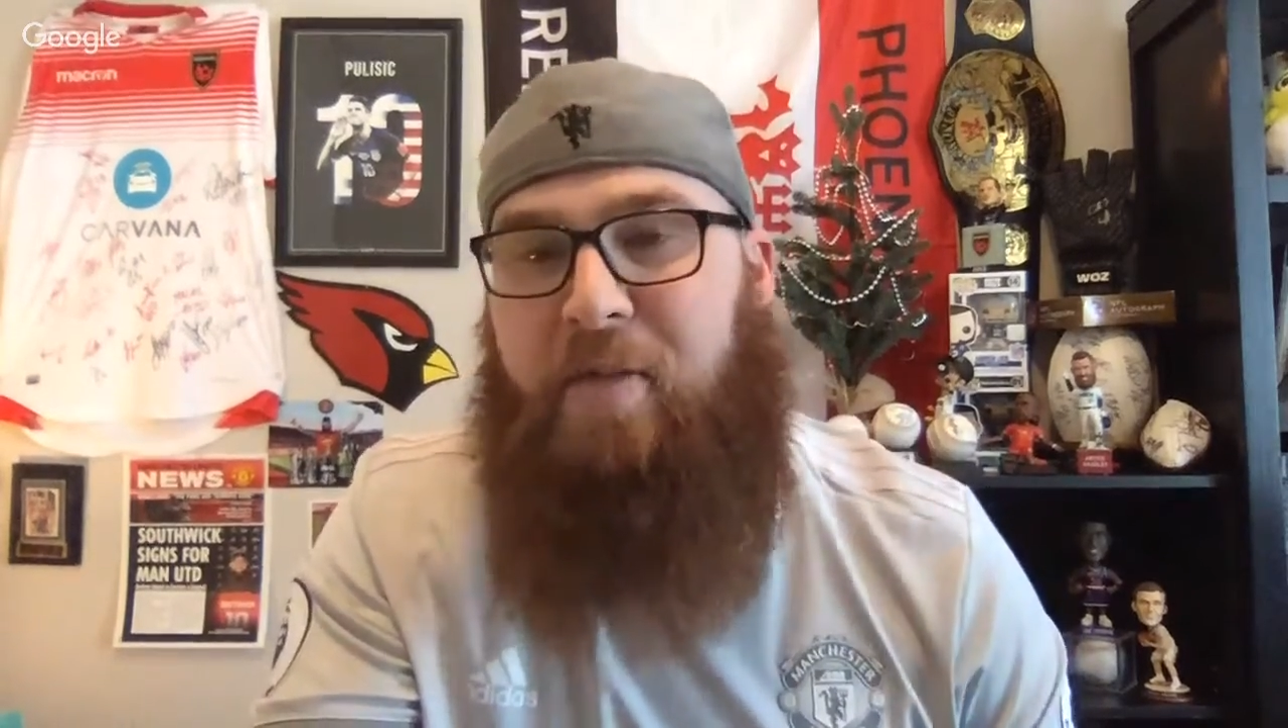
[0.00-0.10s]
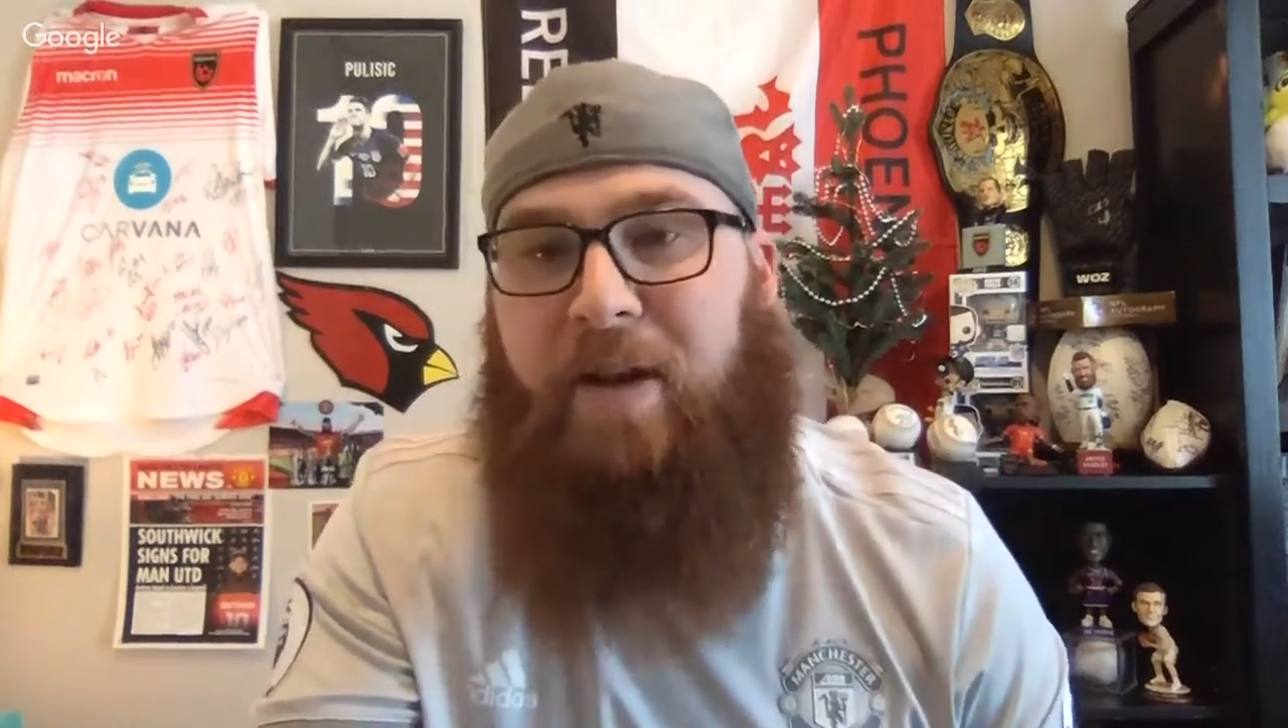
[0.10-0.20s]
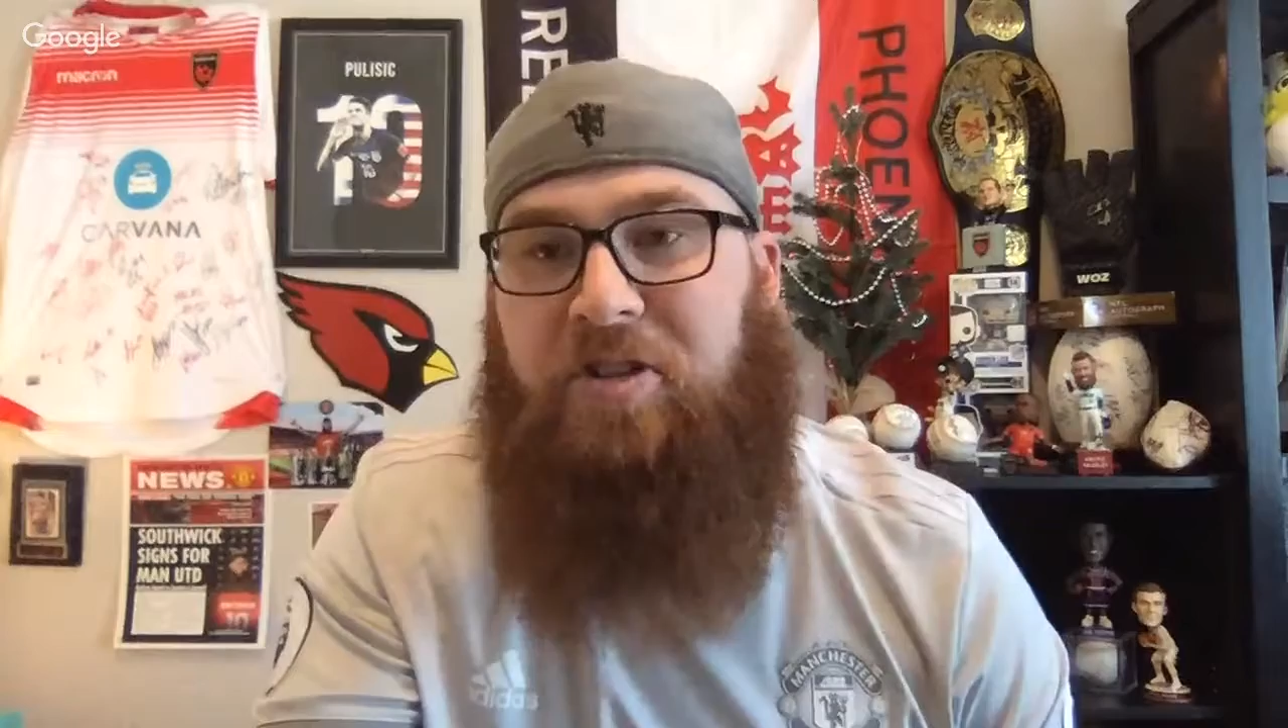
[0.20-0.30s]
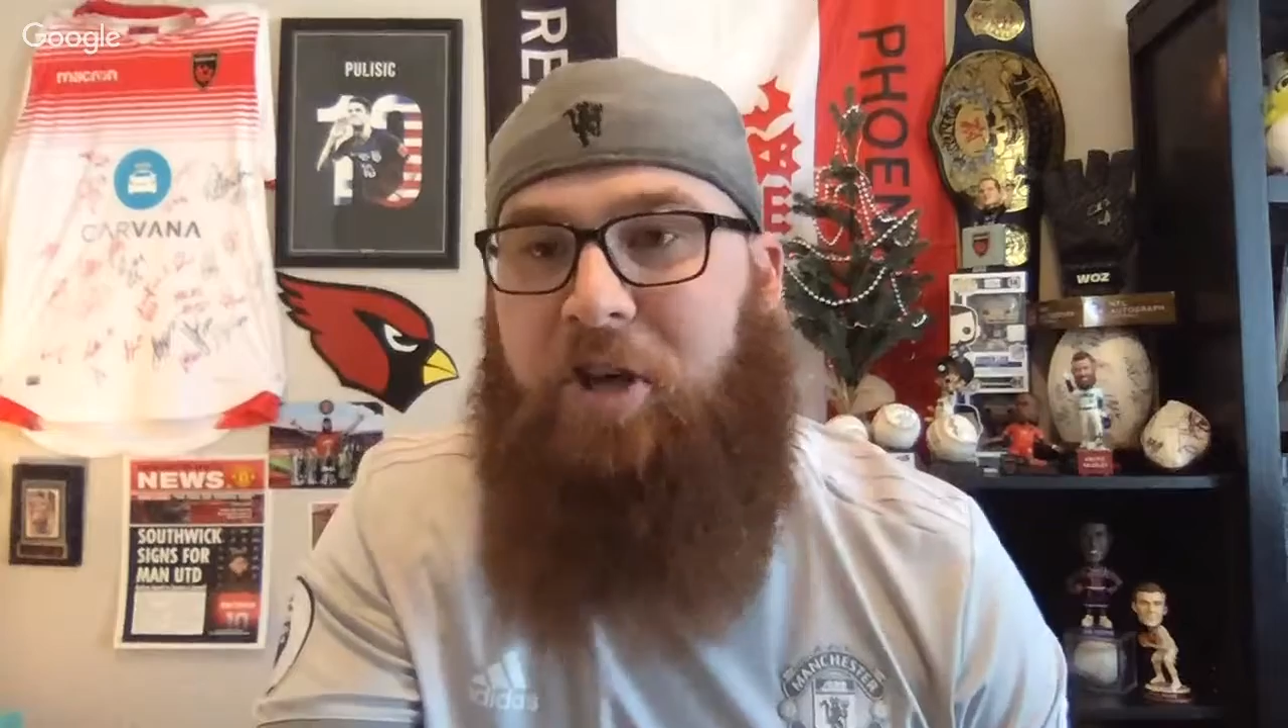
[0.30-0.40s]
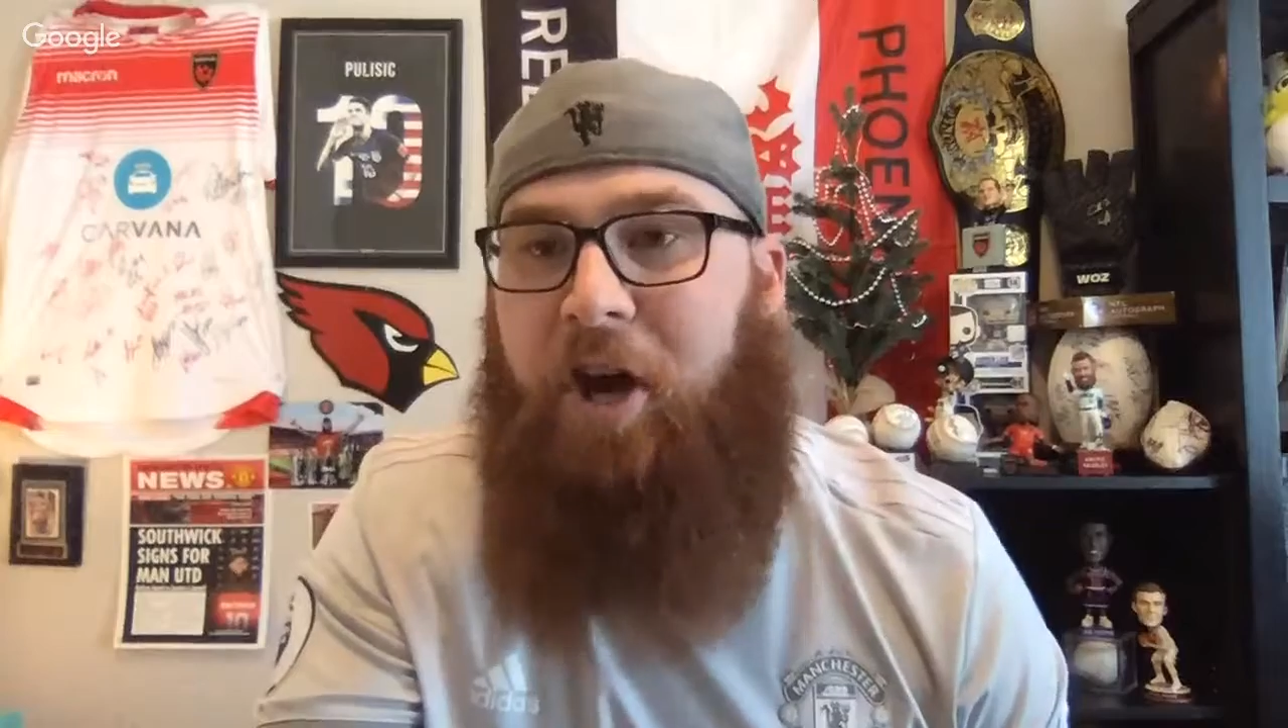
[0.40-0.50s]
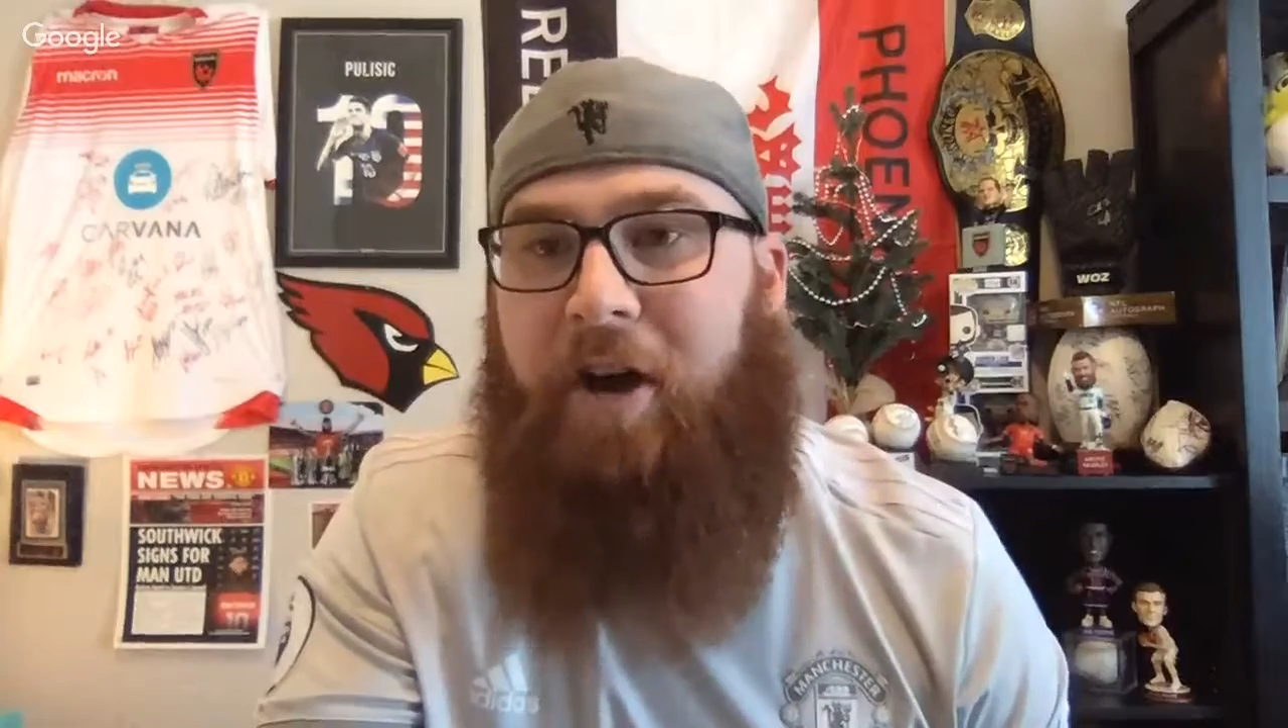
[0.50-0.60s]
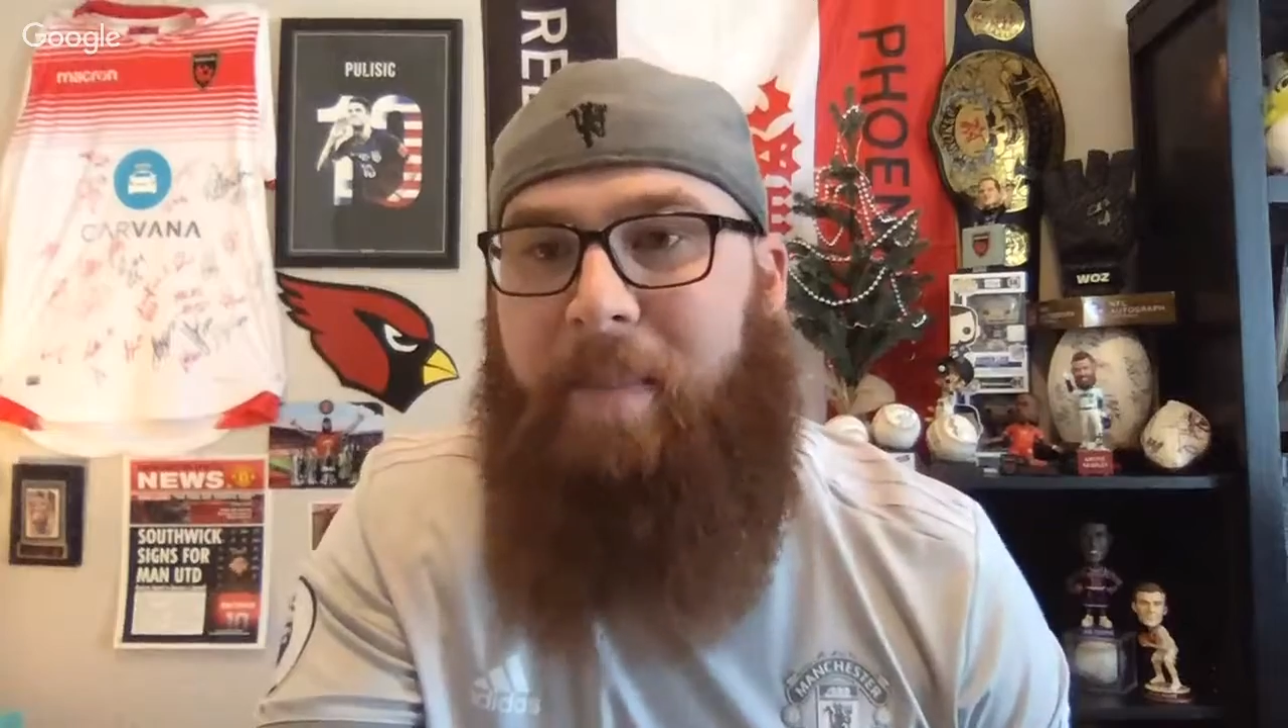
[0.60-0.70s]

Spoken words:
much good